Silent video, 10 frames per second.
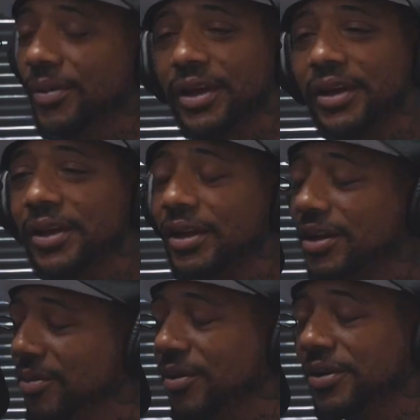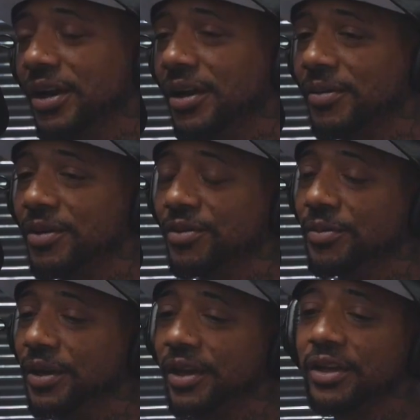man, come on,
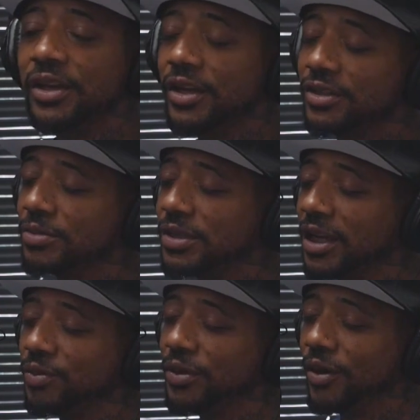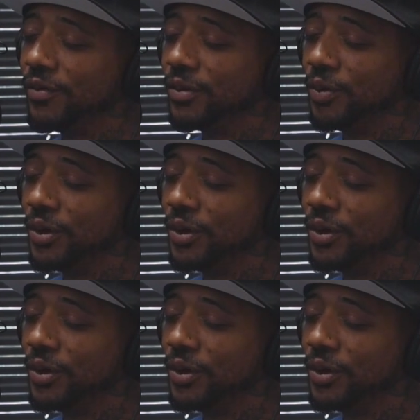man. Sometimes we over